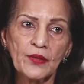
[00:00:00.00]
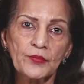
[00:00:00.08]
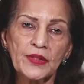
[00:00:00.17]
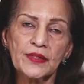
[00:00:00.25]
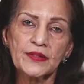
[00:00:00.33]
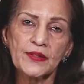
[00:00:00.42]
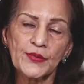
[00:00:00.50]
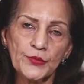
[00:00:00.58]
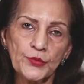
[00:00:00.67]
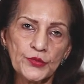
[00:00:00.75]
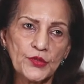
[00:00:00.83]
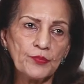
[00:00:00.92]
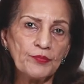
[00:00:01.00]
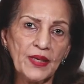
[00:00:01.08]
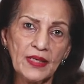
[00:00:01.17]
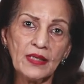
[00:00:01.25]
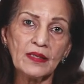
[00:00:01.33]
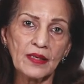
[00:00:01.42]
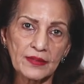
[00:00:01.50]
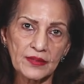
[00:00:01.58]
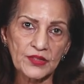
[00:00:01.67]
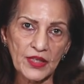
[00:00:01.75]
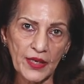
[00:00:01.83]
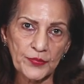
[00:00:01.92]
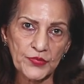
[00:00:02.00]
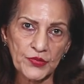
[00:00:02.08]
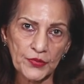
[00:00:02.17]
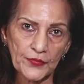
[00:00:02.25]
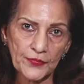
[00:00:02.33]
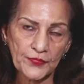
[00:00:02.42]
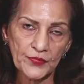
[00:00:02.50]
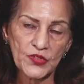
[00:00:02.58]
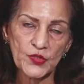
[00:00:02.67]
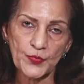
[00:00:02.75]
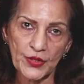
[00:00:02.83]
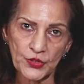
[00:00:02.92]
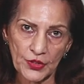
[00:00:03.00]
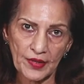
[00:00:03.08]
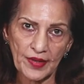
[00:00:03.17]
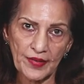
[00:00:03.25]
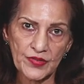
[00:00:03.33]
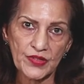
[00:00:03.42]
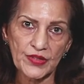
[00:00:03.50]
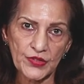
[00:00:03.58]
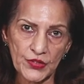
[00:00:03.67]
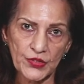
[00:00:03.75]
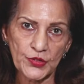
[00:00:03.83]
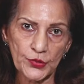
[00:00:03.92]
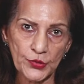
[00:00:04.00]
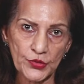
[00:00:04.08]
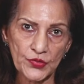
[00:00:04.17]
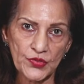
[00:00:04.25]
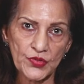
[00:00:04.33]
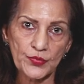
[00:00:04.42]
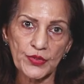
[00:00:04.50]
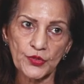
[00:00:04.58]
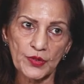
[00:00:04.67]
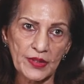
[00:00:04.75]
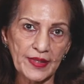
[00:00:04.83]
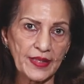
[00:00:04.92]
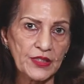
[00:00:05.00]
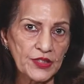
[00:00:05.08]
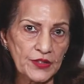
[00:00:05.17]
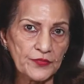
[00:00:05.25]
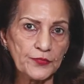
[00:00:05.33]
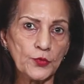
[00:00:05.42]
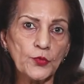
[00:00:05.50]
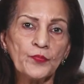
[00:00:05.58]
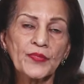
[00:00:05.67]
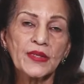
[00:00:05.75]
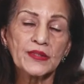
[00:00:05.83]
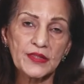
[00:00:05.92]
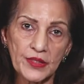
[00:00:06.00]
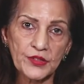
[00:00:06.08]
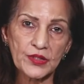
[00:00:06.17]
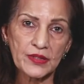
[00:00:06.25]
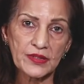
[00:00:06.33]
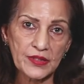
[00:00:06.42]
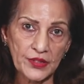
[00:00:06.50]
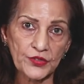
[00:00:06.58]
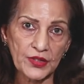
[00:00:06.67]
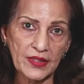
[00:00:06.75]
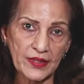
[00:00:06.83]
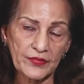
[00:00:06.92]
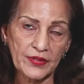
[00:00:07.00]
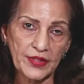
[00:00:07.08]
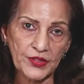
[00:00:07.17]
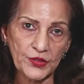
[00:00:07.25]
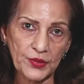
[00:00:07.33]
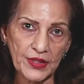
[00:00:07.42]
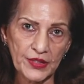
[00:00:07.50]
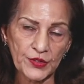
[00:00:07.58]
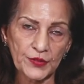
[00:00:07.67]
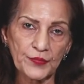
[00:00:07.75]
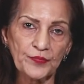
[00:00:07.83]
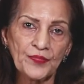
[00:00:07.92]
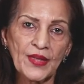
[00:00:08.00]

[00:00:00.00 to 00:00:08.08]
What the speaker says: will include many other types of specialized institutions which will cater for tertiary level education.